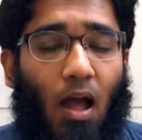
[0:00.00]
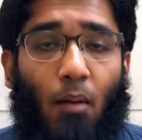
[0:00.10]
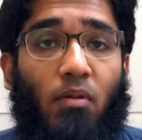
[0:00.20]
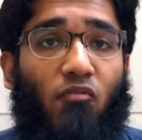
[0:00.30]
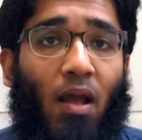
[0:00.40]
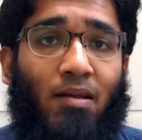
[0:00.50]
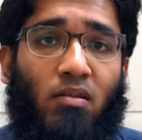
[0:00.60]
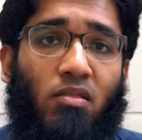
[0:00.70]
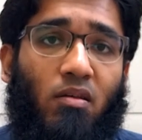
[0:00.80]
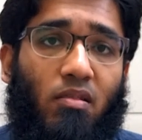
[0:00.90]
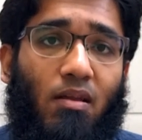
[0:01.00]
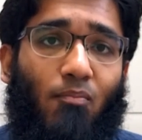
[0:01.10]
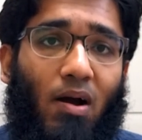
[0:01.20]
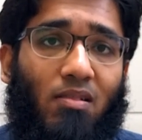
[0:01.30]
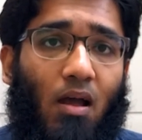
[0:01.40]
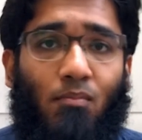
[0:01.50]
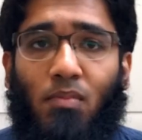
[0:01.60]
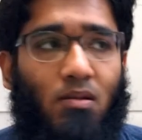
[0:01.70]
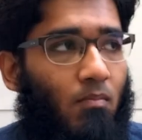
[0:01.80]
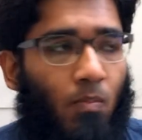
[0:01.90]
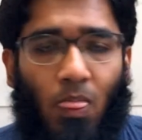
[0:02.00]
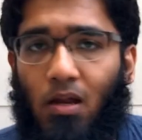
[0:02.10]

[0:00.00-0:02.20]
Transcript: I mean, for extra $60, I mean